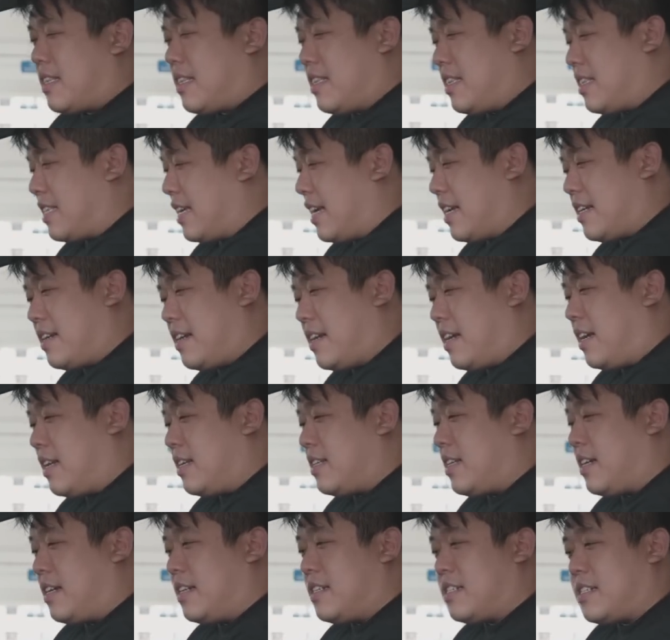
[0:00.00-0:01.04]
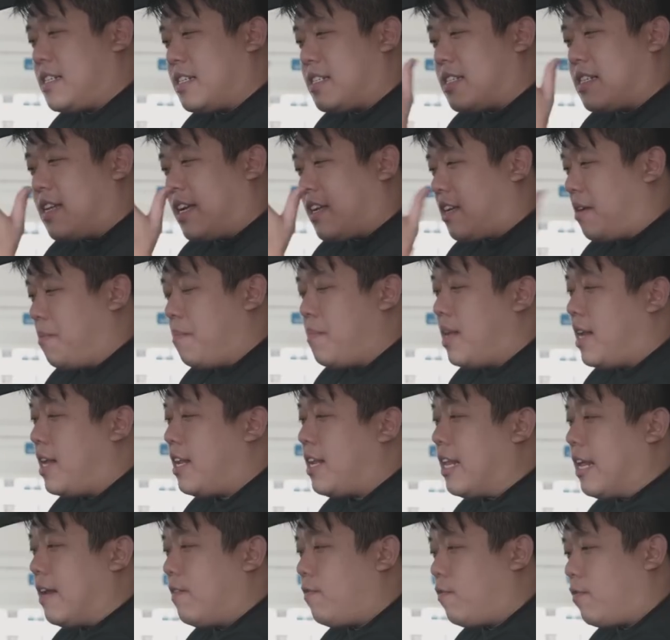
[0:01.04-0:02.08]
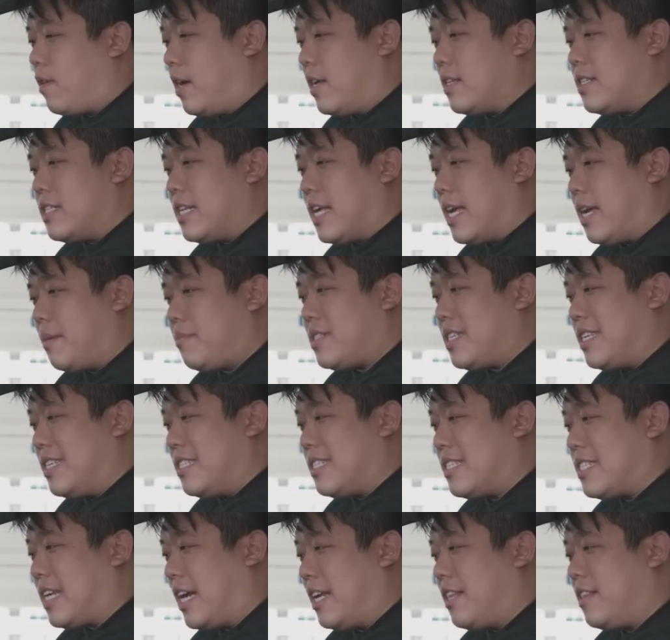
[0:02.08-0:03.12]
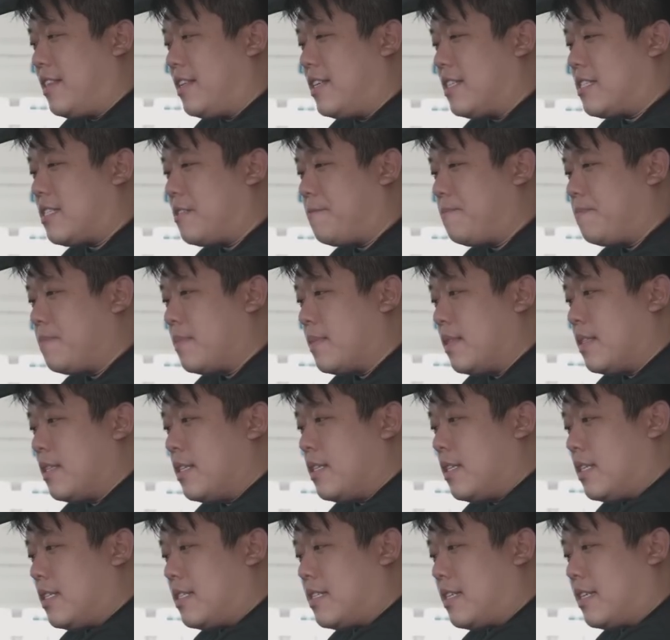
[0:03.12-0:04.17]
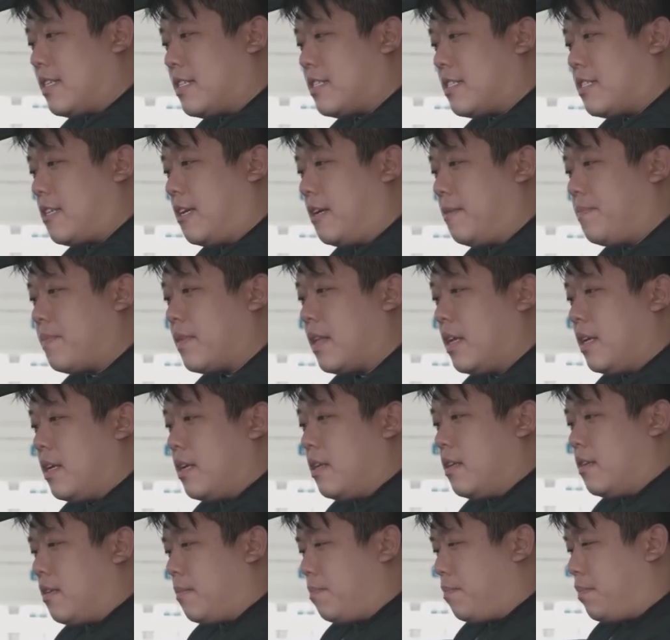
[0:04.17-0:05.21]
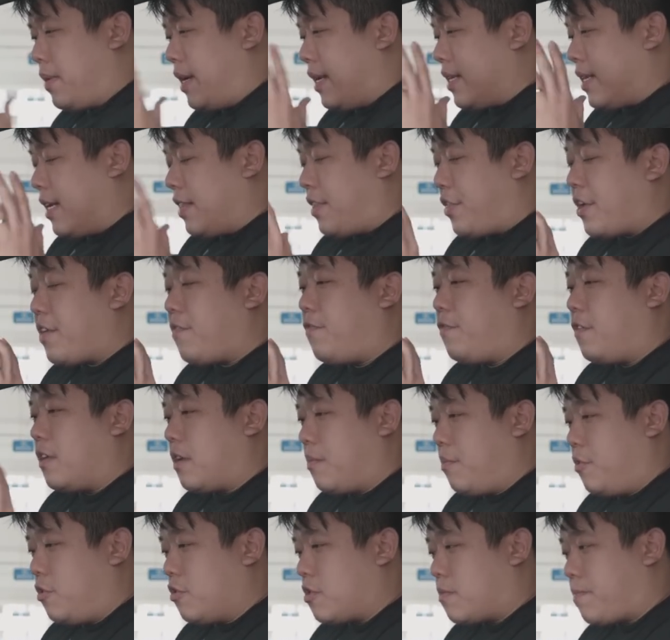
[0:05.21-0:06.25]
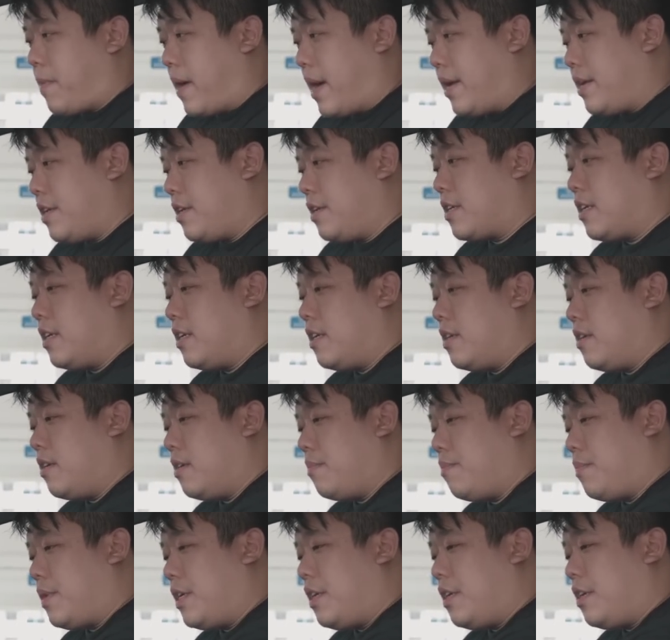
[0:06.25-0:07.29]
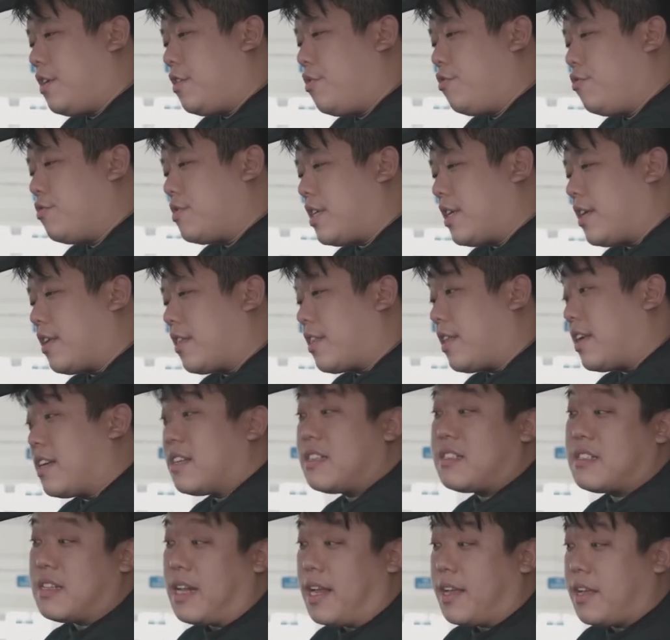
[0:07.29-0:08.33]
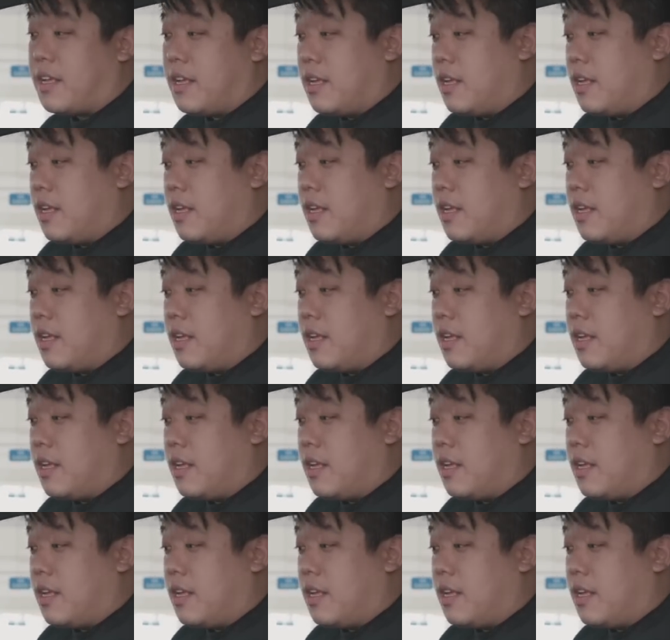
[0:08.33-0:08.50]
There's just like 1,000,001 apps inside this system, but I think for the most part you're gonna be using things like